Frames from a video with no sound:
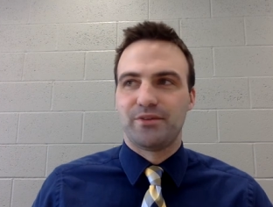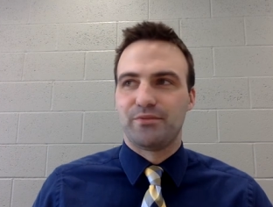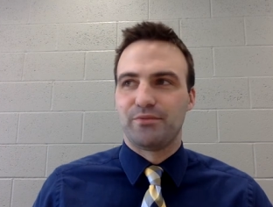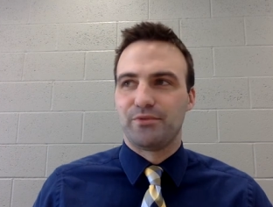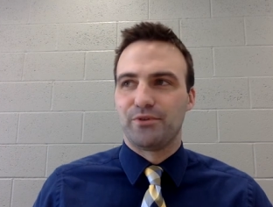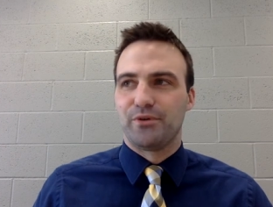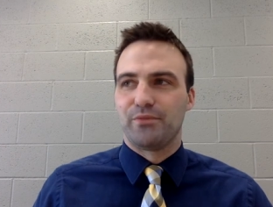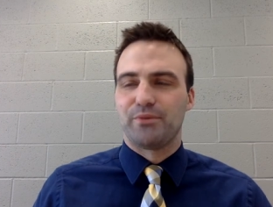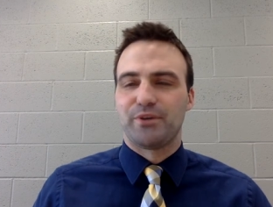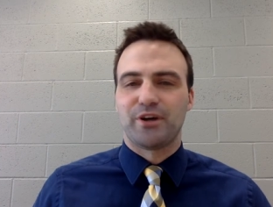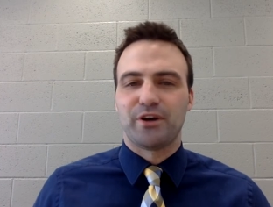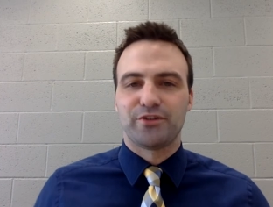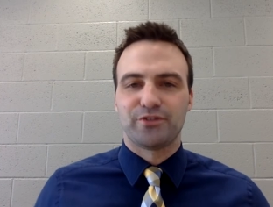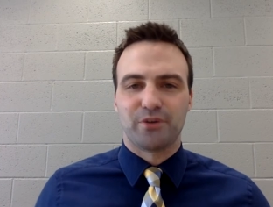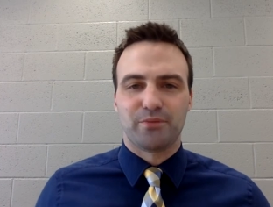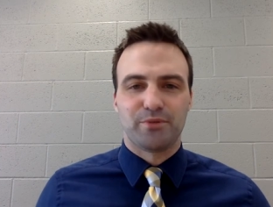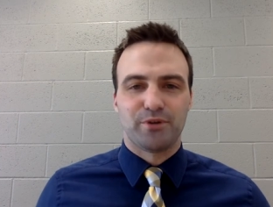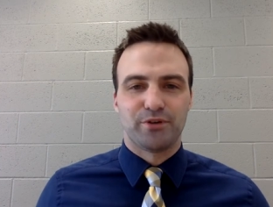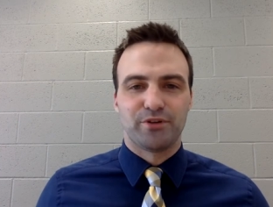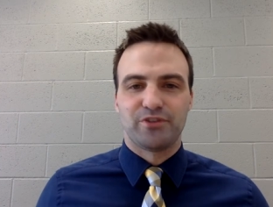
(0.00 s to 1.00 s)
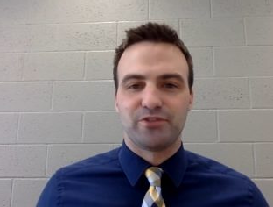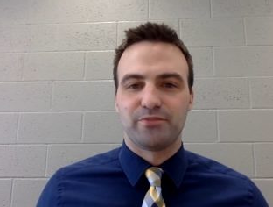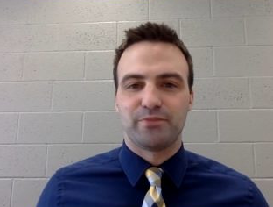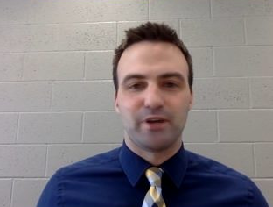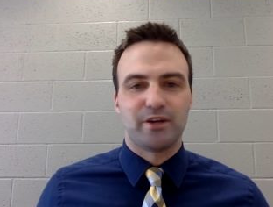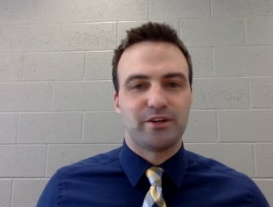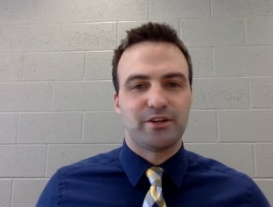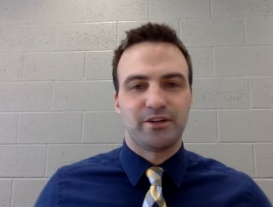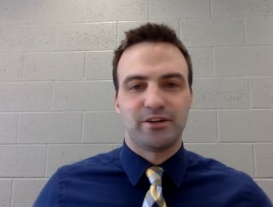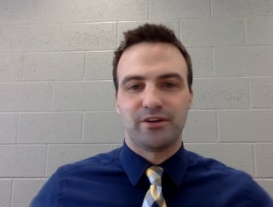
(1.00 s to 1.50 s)
you know, because our building's
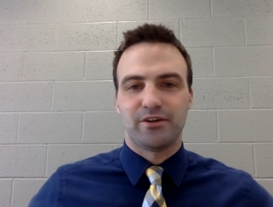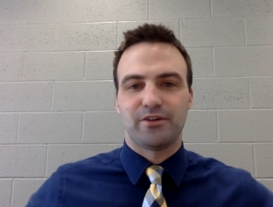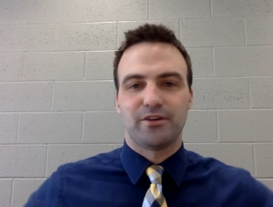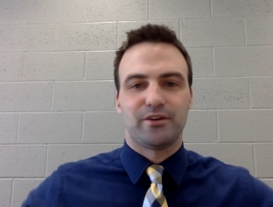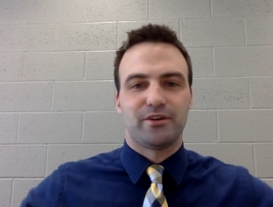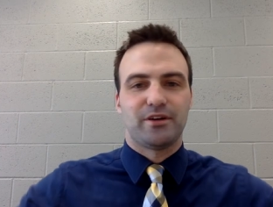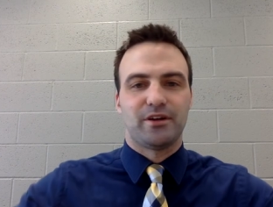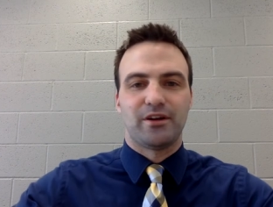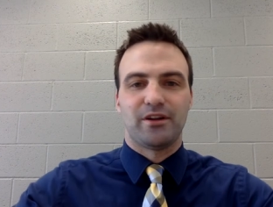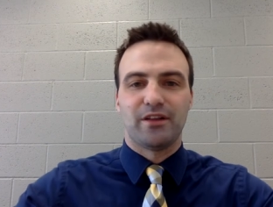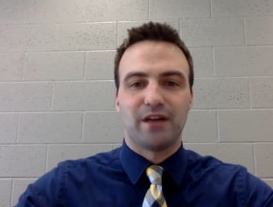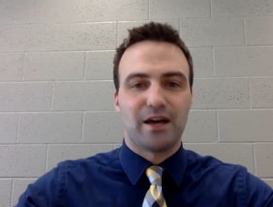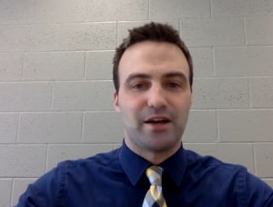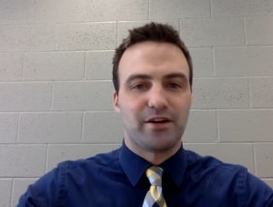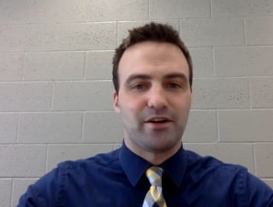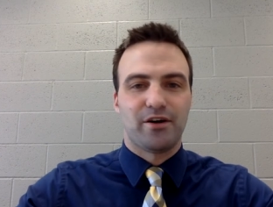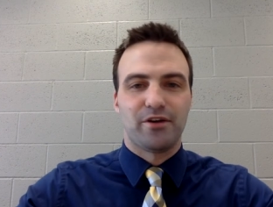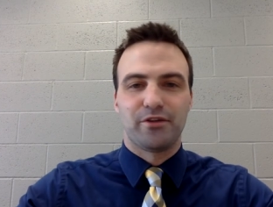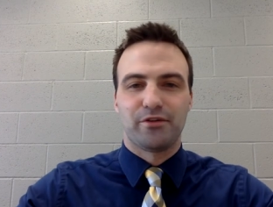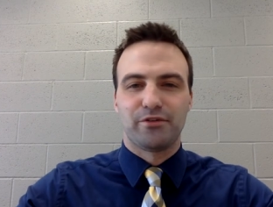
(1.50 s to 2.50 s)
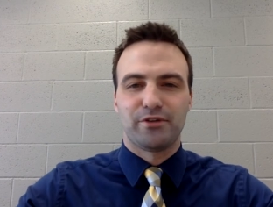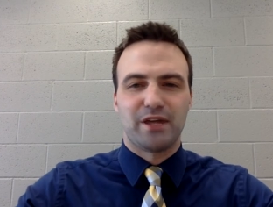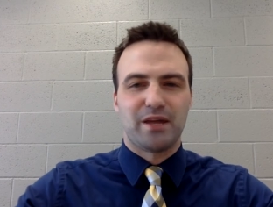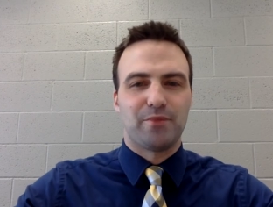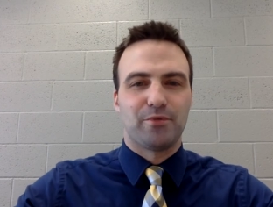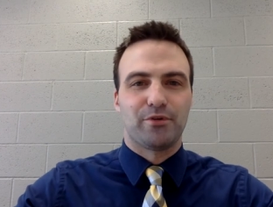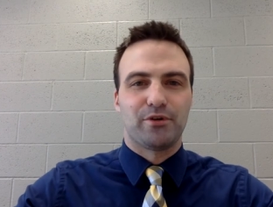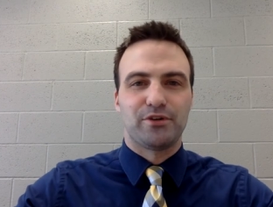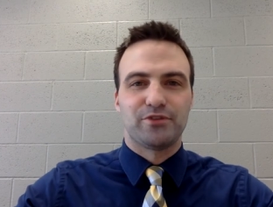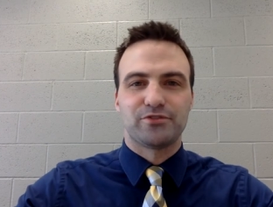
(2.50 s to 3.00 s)
been here and, and a lot of other
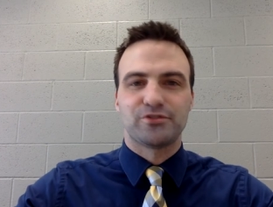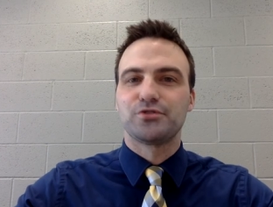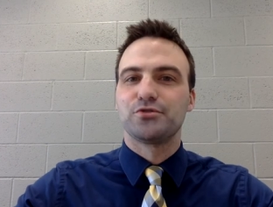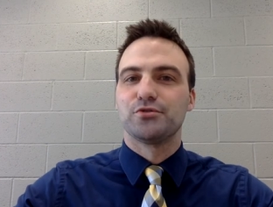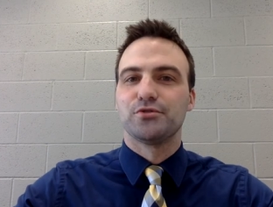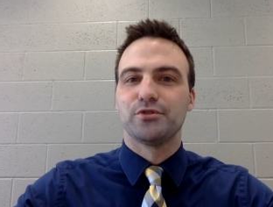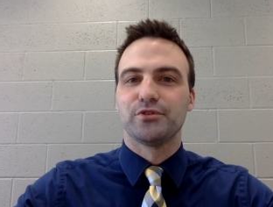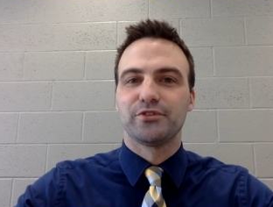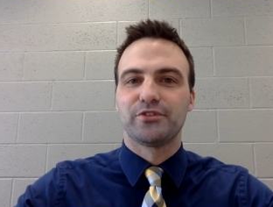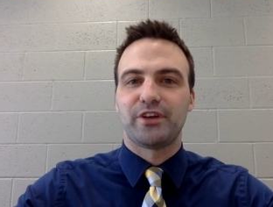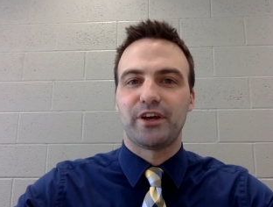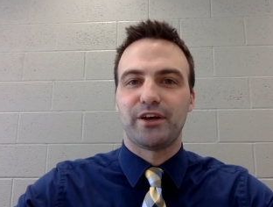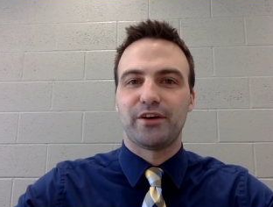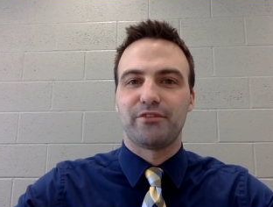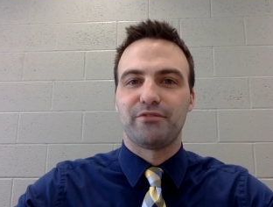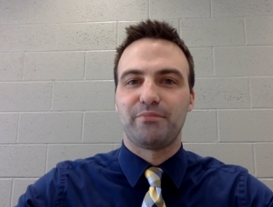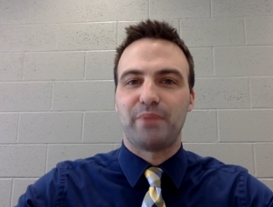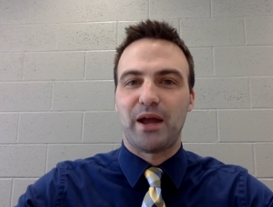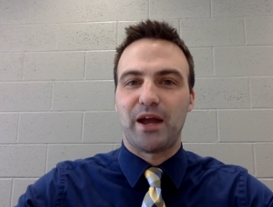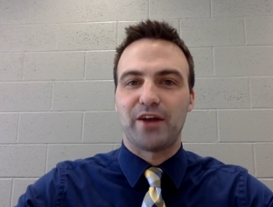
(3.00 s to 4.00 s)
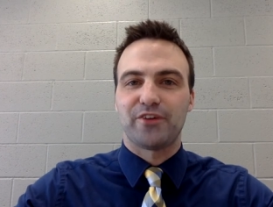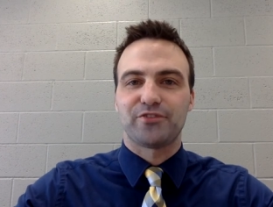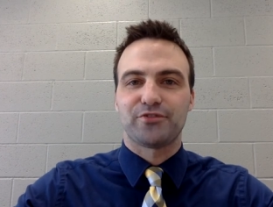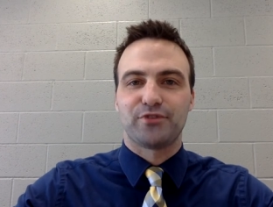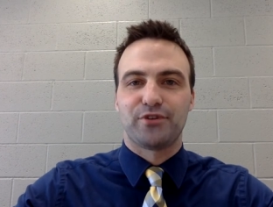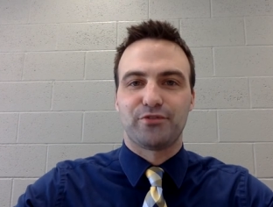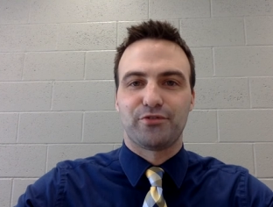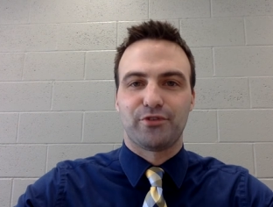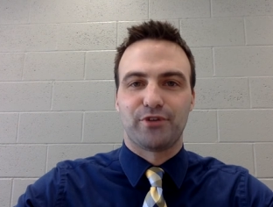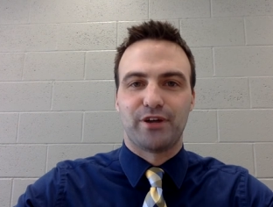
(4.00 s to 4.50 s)
neighboring schools have passed
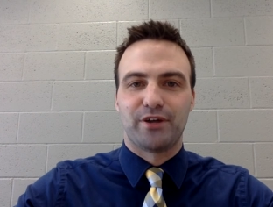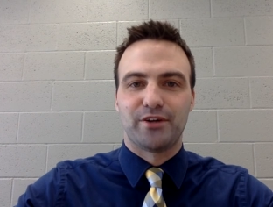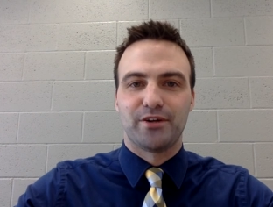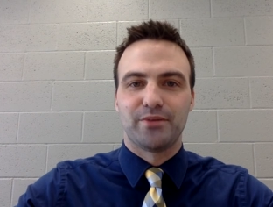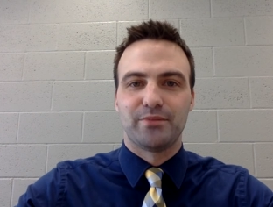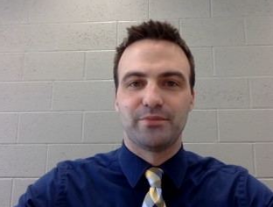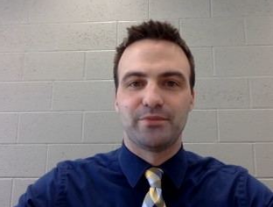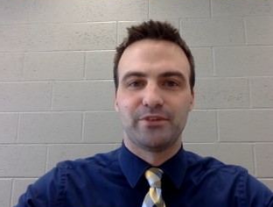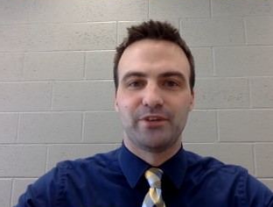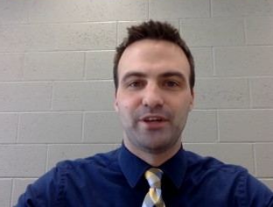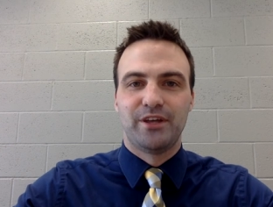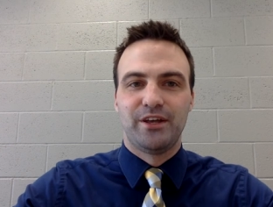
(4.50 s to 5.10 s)
referendums,